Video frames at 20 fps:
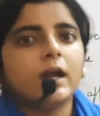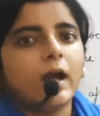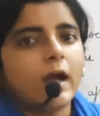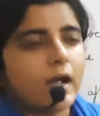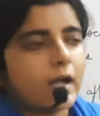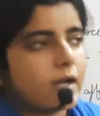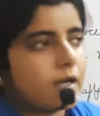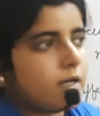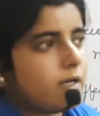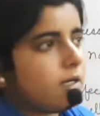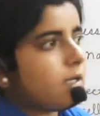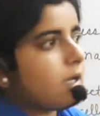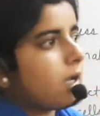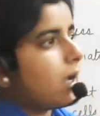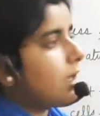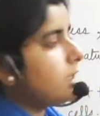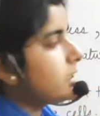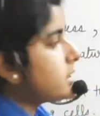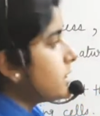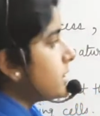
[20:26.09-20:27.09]
and
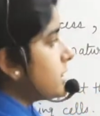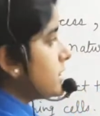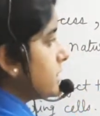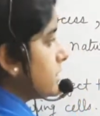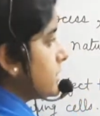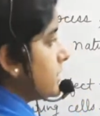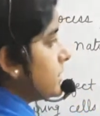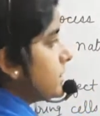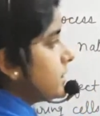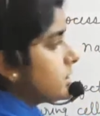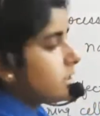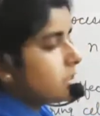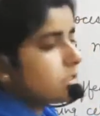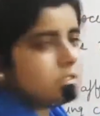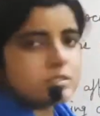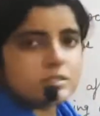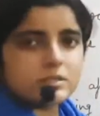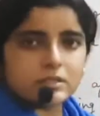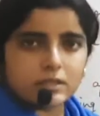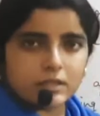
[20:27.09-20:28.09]
as a
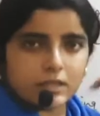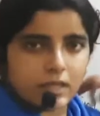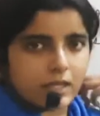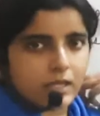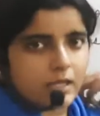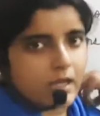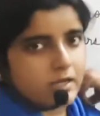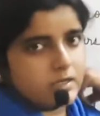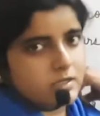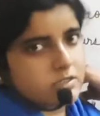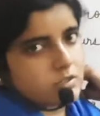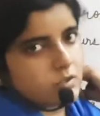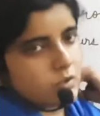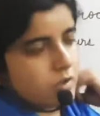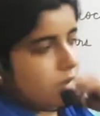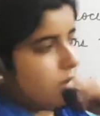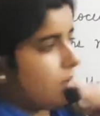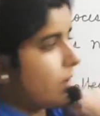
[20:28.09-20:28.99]
result they get